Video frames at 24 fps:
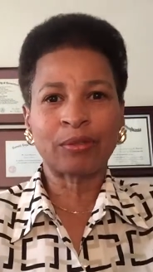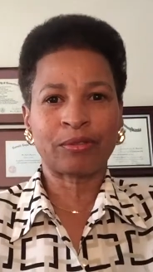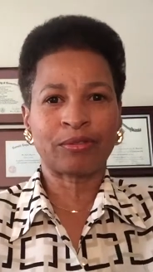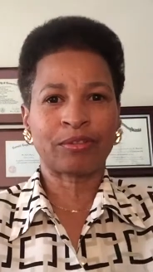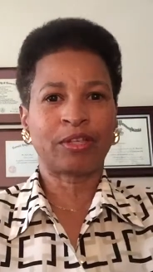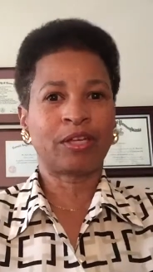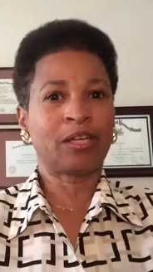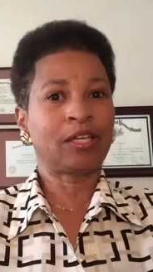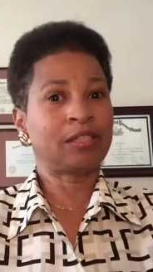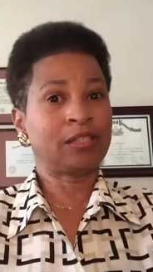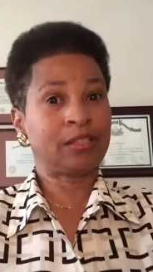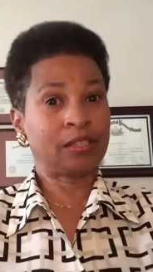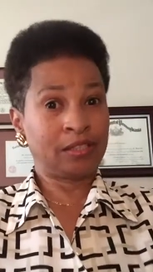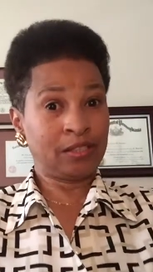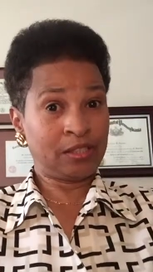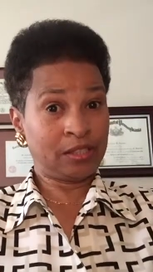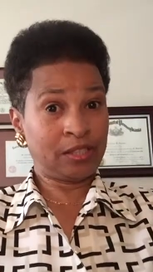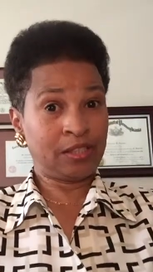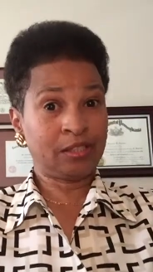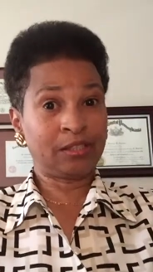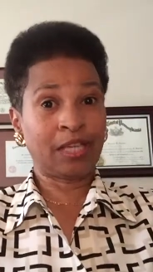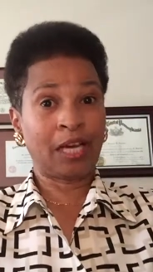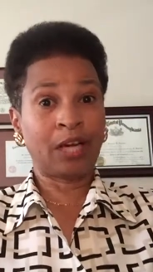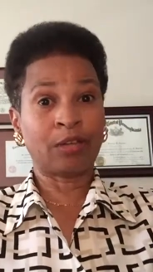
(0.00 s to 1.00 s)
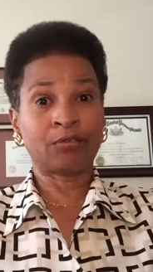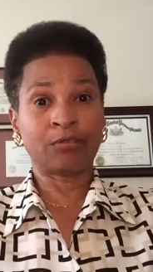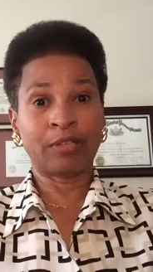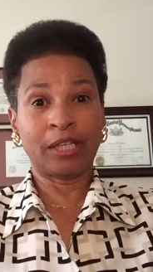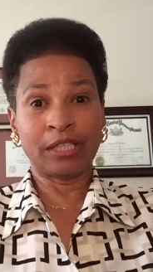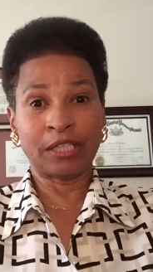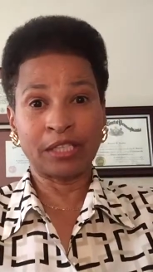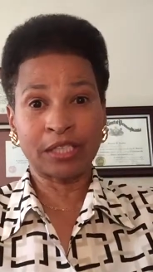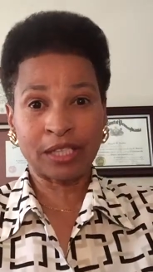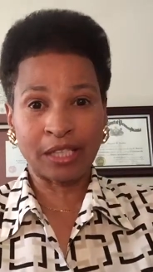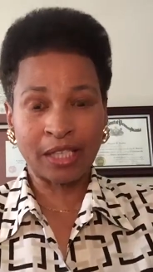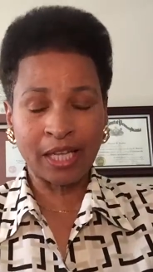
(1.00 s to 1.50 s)
with regard to still
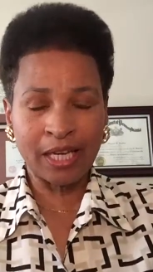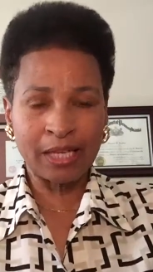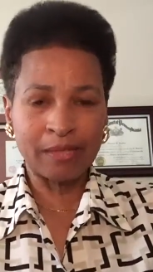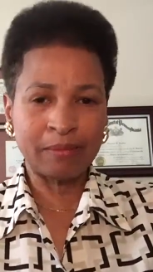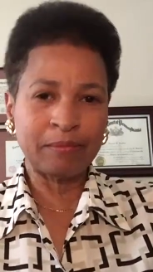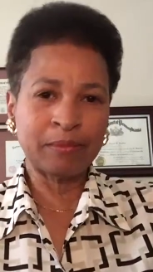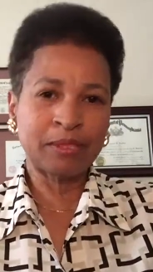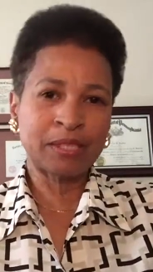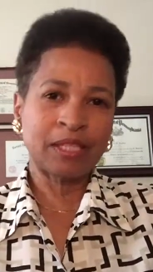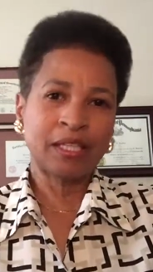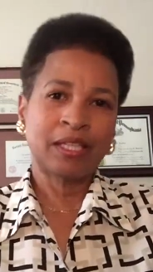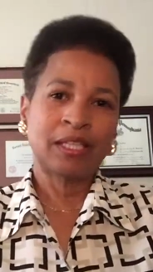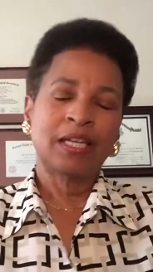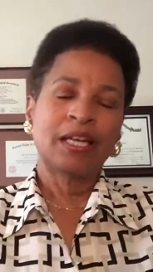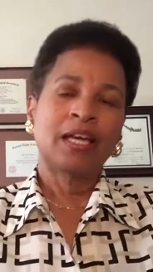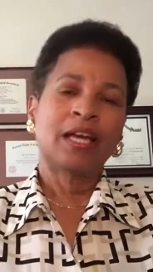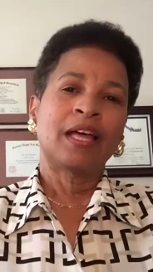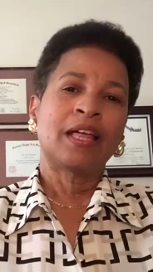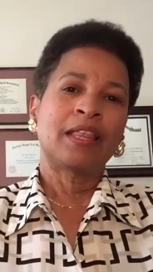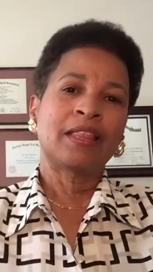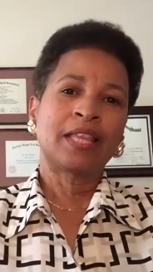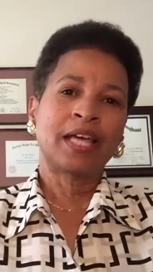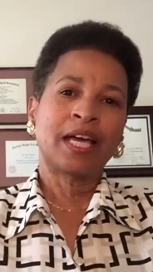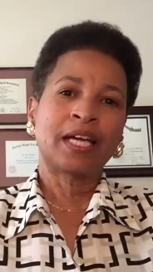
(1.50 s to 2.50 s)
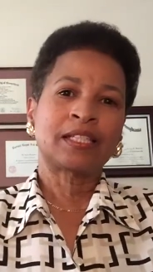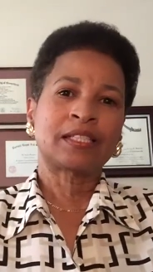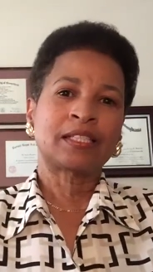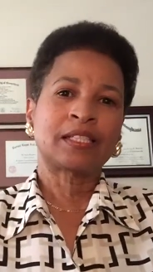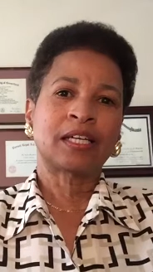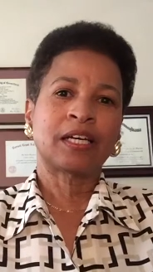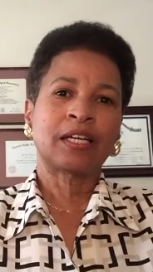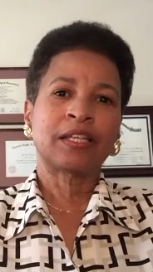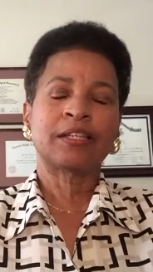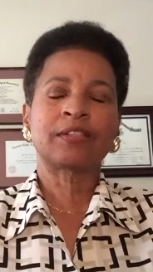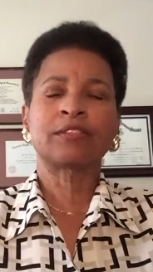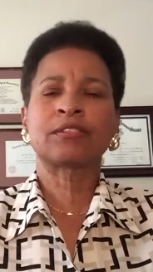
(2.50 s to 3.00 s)
outrageous claims, that
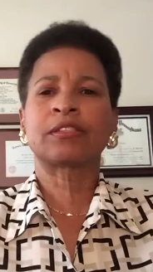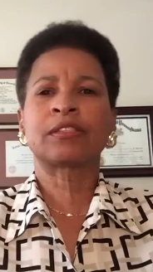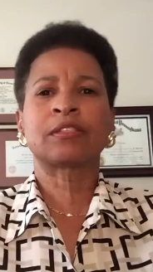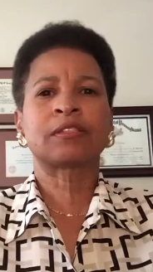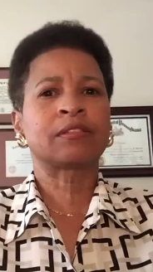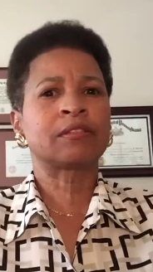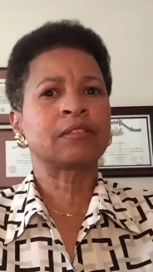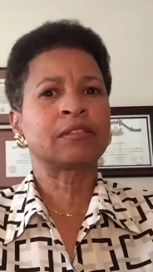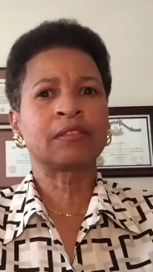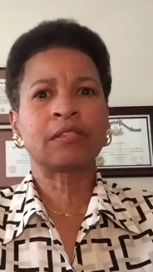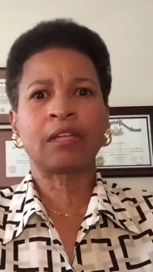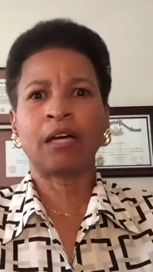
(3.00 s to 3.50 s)
there's